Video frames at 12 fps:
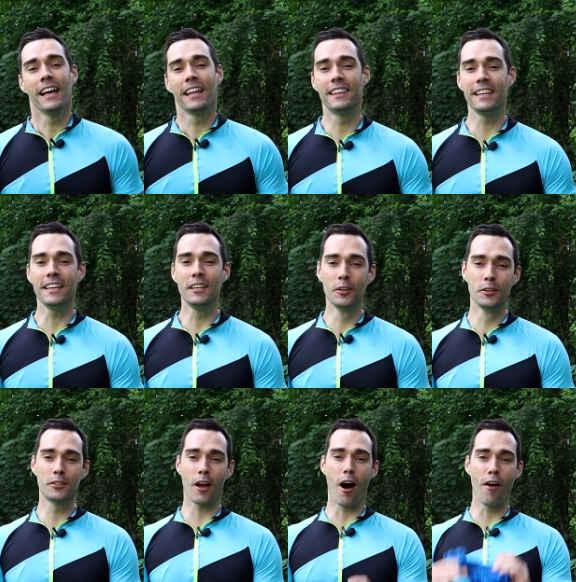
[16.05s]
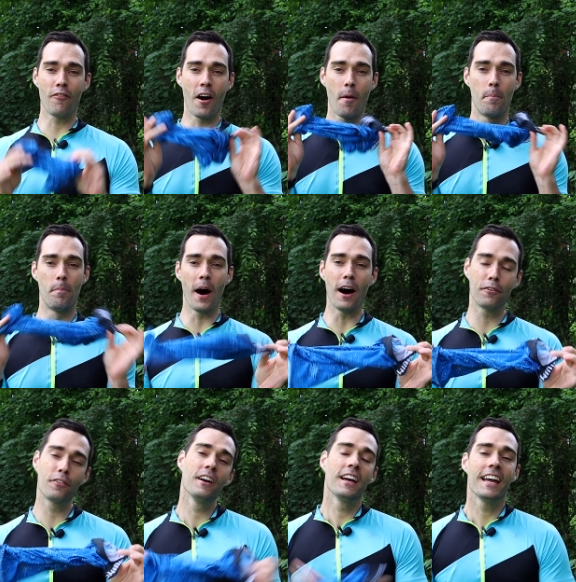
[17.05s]
the use of a
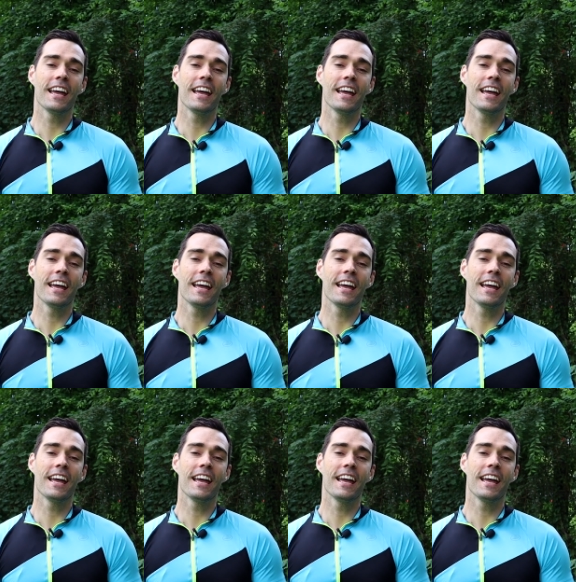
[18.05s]
buff